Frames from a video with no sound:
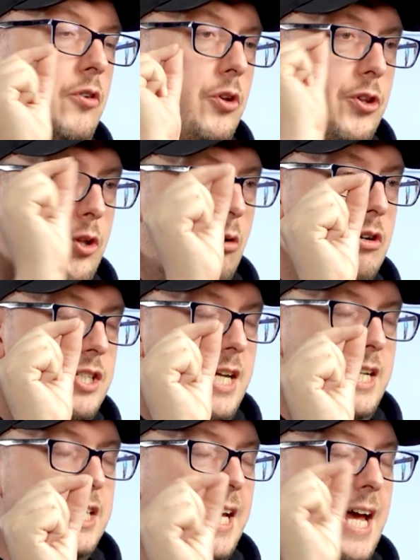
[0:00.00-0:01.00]

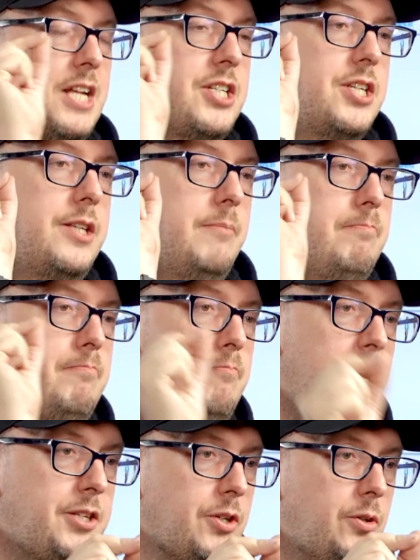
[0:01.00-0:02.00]
authority to get to the
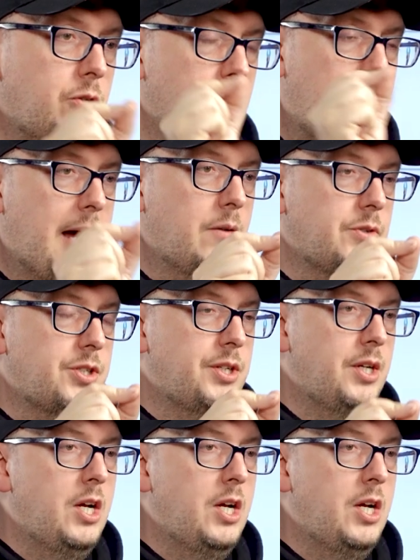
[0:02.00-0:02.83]
middle ground,